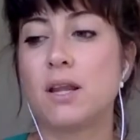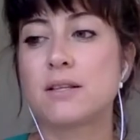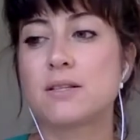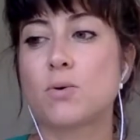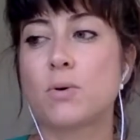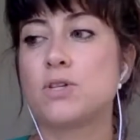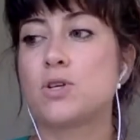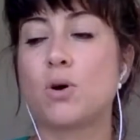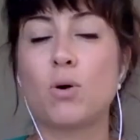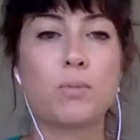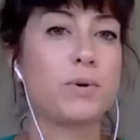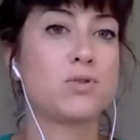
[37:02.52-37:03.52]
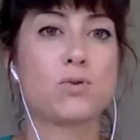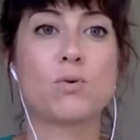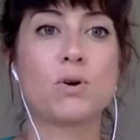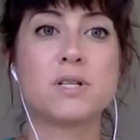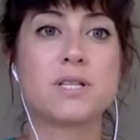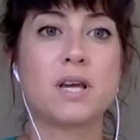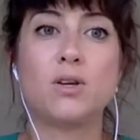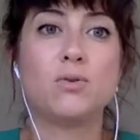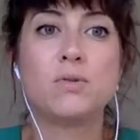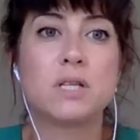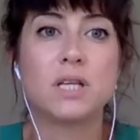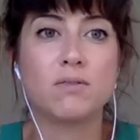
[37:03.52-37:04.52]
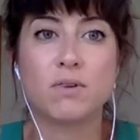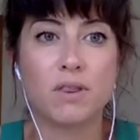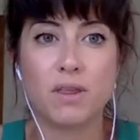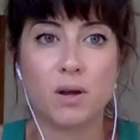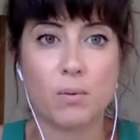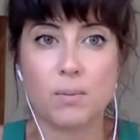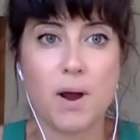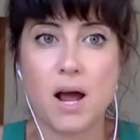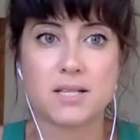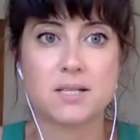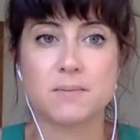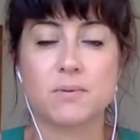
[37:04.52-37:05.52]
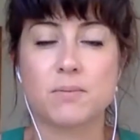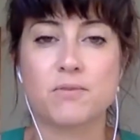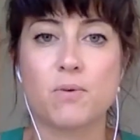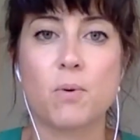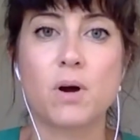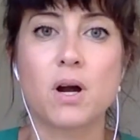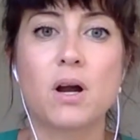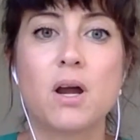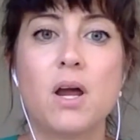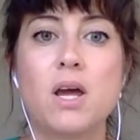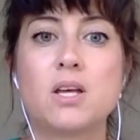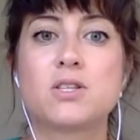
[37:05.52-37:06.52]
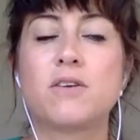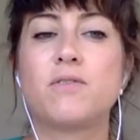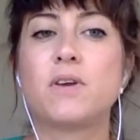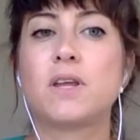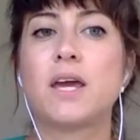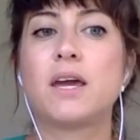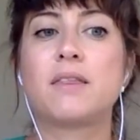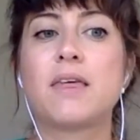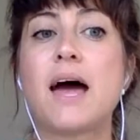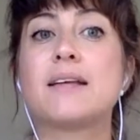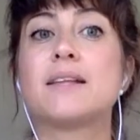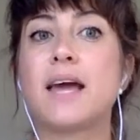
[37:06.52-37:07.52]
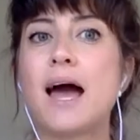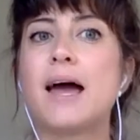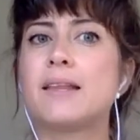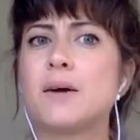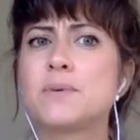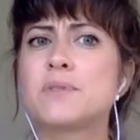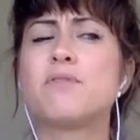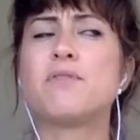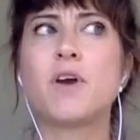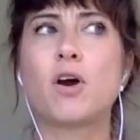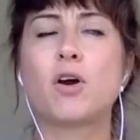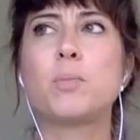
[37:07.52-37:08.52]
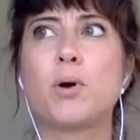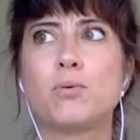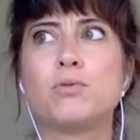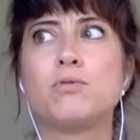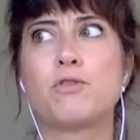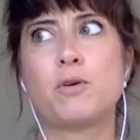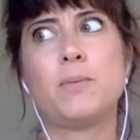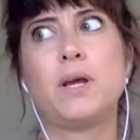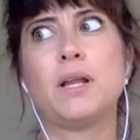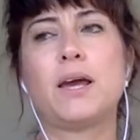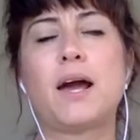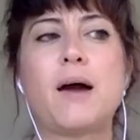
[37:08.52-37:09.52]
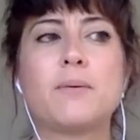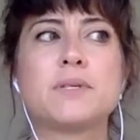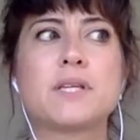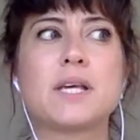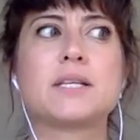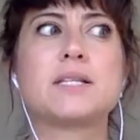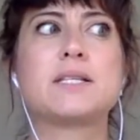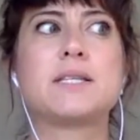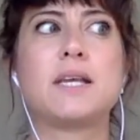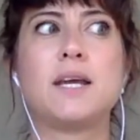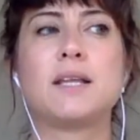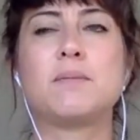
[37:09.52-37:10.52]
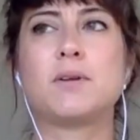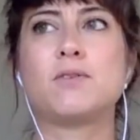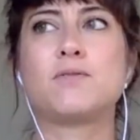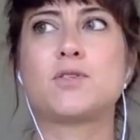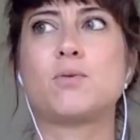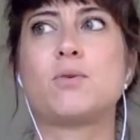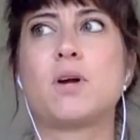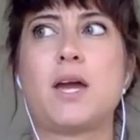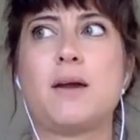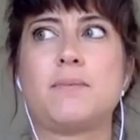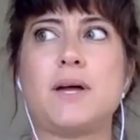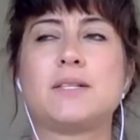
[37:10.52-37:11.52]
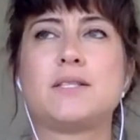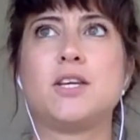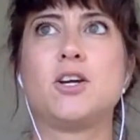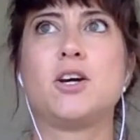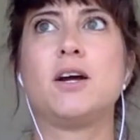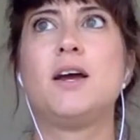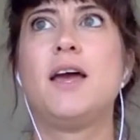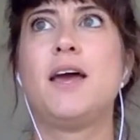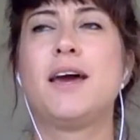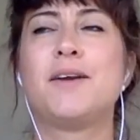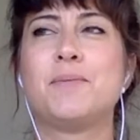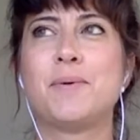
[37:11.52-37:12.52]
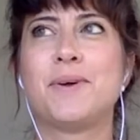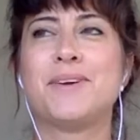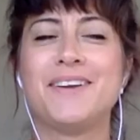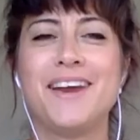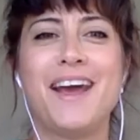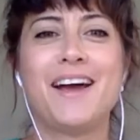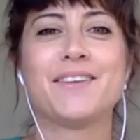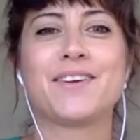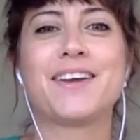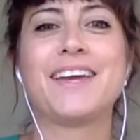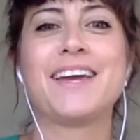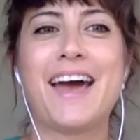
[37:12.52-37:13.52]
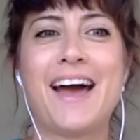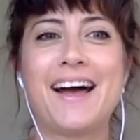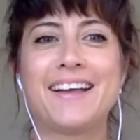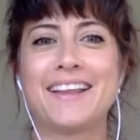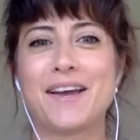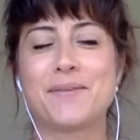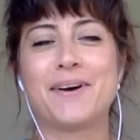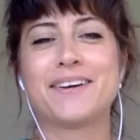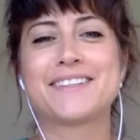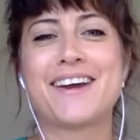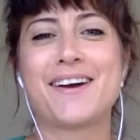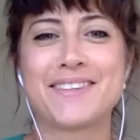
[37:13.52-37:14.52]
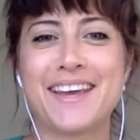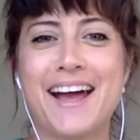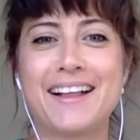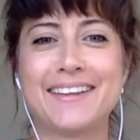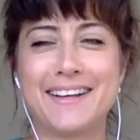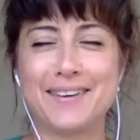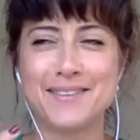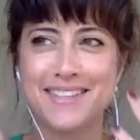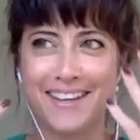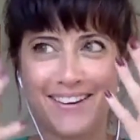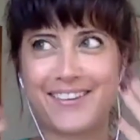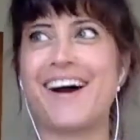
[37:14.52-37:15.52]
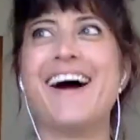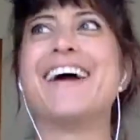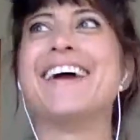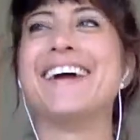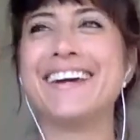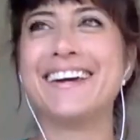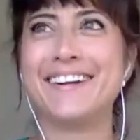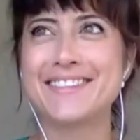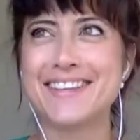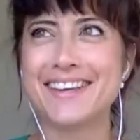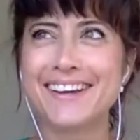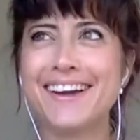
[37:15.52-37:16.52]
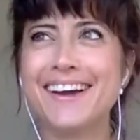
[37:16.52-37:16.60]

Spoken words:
that's going to open doors that you didn't even think were possible before. So I feel like that, that was very potent for me. Like I was like sitting in the middle of Soul Camp last year, and I remember looking at, like I walked up to Allie and I was like crying, and I was like,